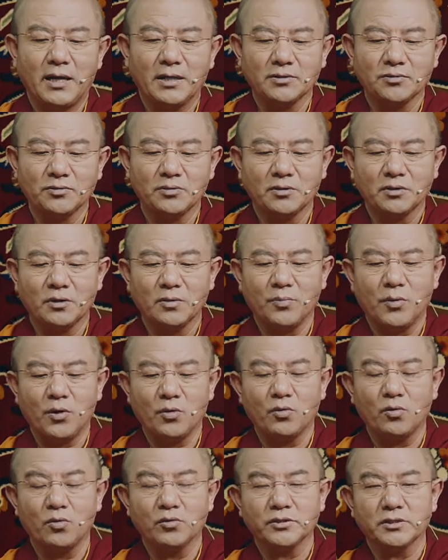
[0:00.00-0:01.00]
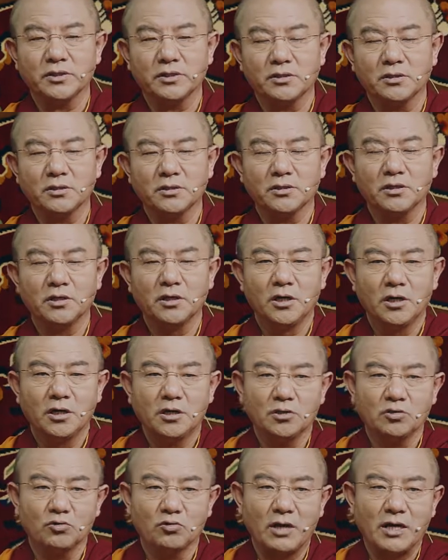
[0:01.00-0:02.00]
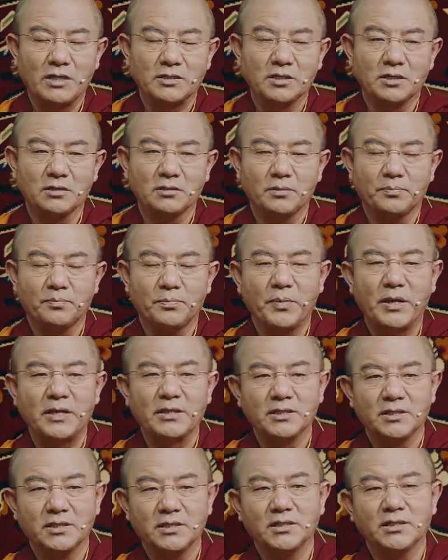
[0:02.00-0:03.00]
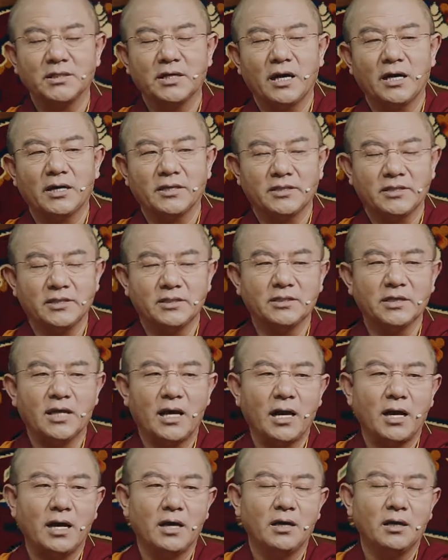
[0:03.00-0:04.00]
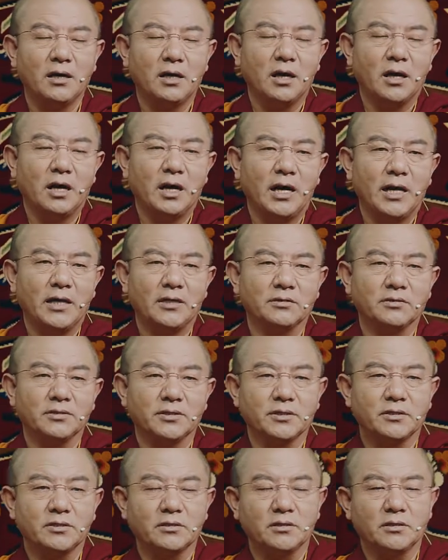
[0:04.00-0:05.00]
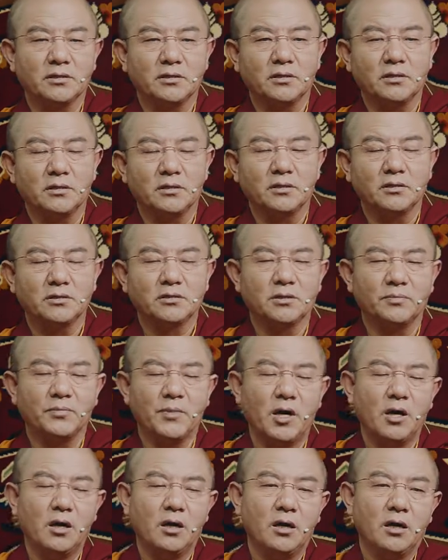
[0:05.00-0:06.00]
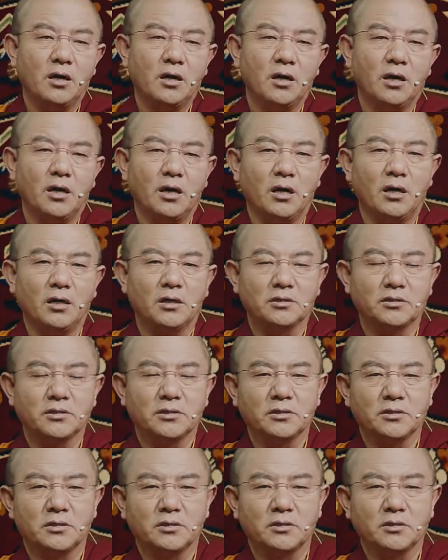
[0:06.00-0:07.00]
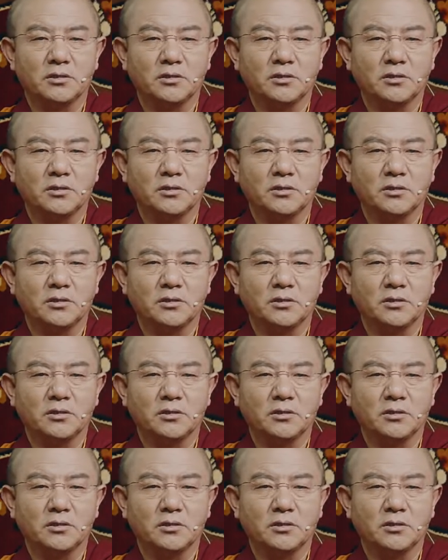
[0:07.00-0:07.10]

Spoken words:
Previously, we've talked about the 10 aspects, where it talks about the nature, the cause, the